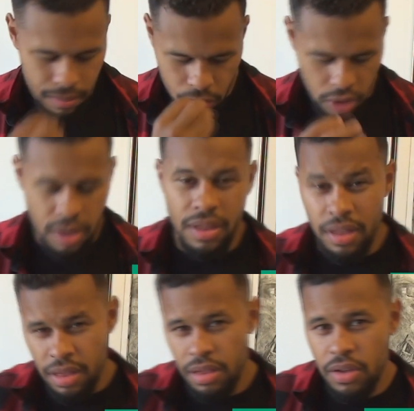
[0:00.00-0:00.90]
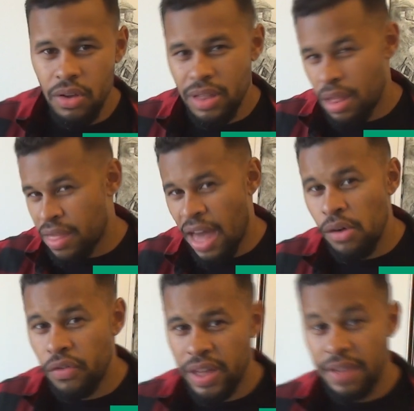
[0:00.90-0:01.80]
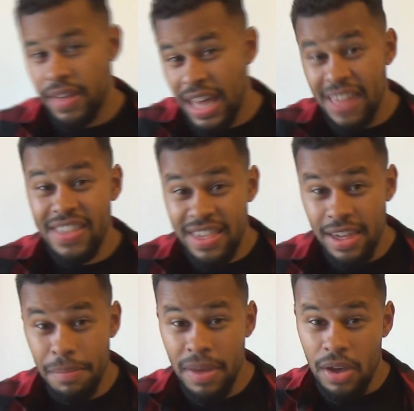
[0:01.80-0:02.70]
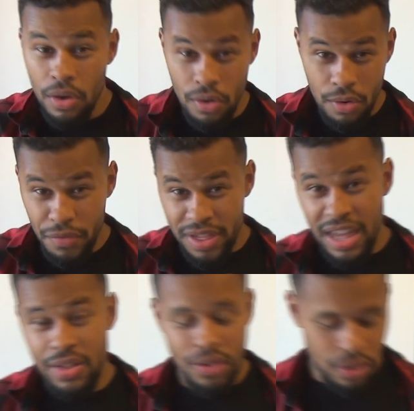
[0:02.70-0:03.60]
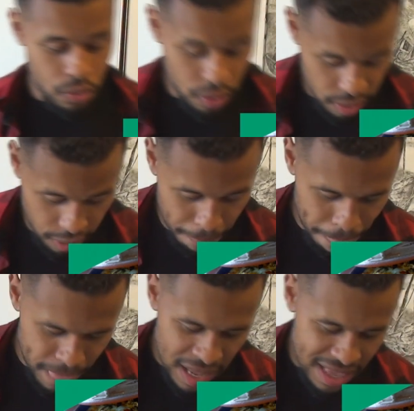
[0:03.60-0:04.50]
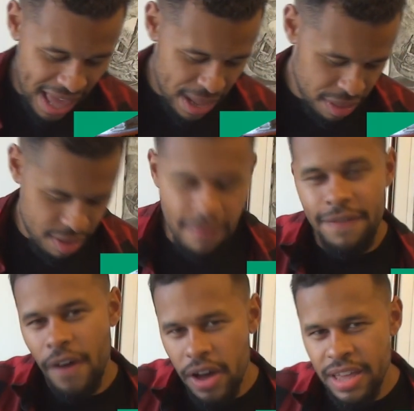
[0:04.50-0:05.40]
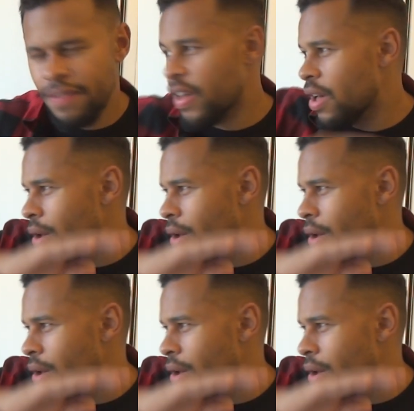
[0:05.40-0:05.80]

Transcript: This is good, this is healthy. If you're hitting the gym, guvache does you good. Taste, 5,